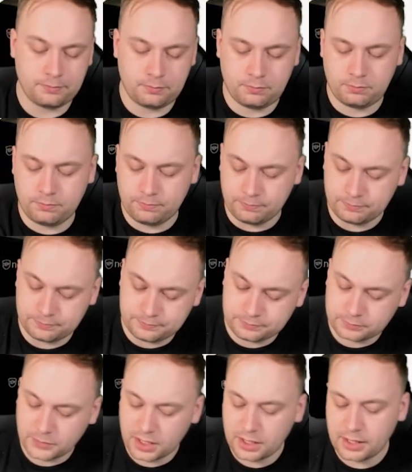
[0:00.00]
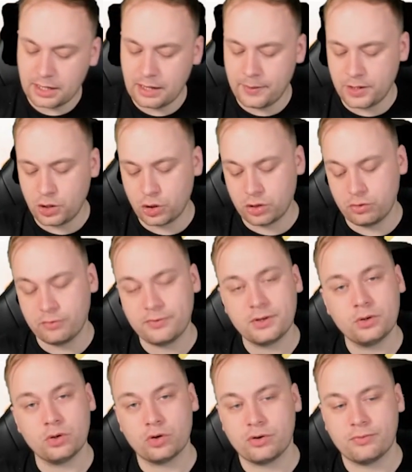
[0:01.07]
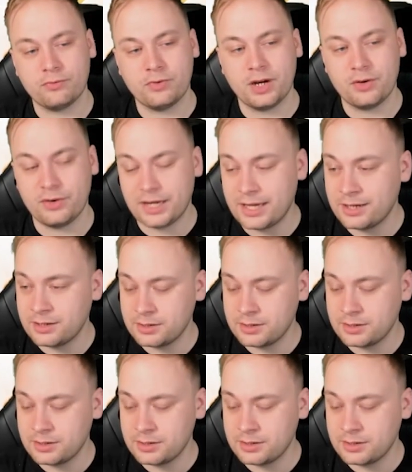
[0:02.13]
And then you're going to reveal your Griffin Rider in hand.